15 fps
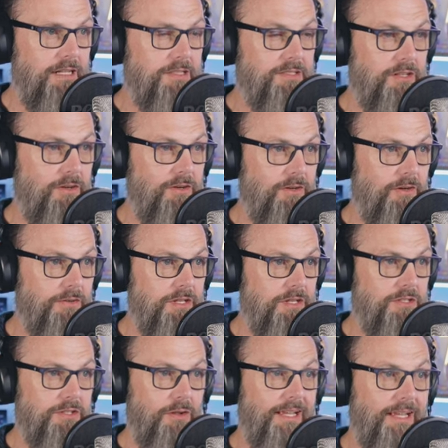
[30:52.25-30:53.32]
It's
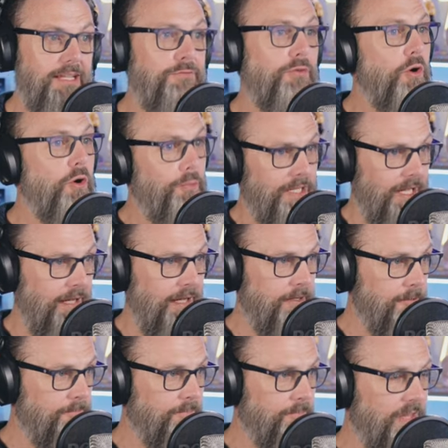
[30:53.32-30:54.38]
called Scoleciphobia.